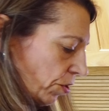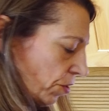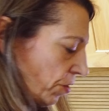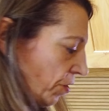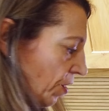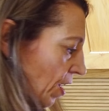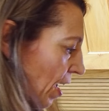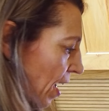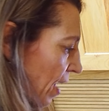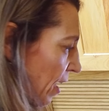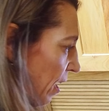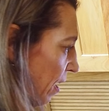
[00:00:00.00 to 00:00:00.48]

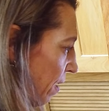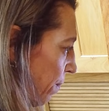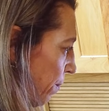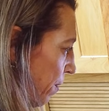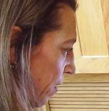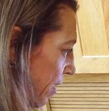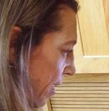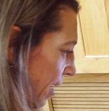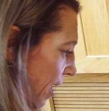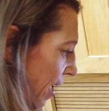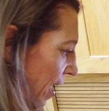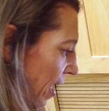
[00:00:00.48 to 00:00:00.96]
To that,
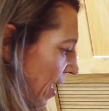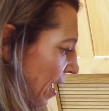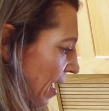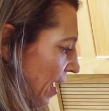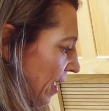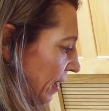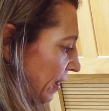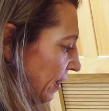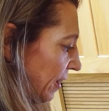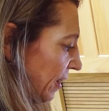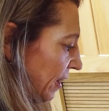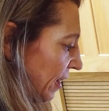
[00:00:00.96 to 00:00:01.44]
I'm going to
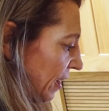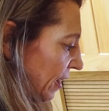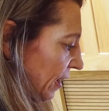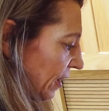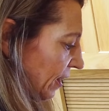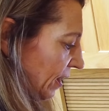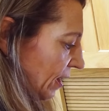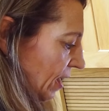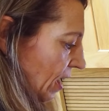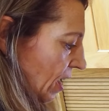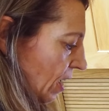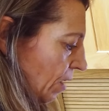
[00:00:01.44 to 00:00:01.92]
add
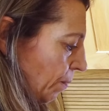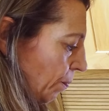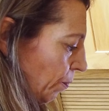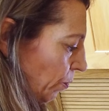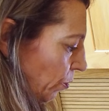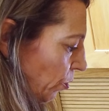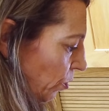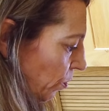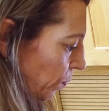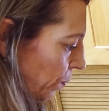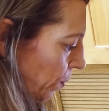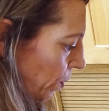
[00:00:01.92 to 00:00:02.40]
six
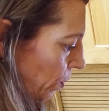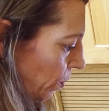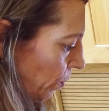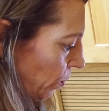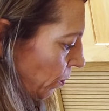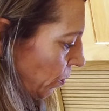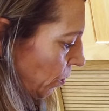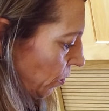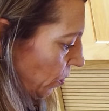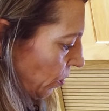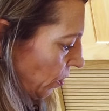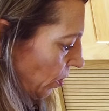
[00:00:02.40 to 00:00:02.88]

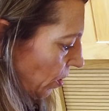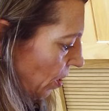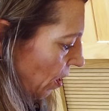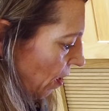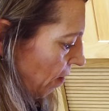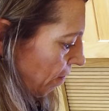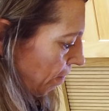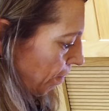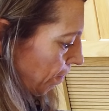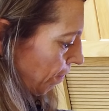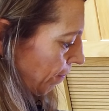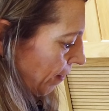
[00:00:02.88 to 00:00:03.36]
tablespoons
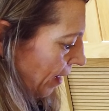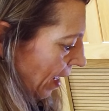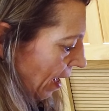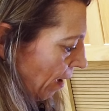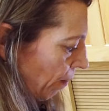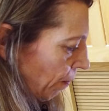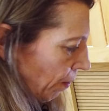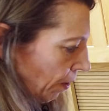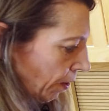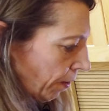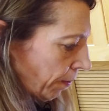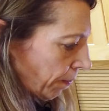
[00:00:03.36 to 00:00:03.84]
of
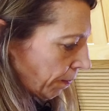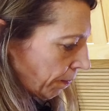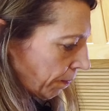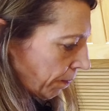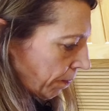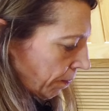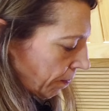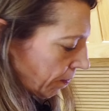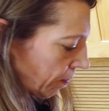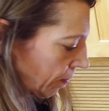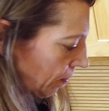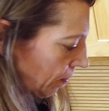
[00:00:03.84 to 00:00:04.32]
flour.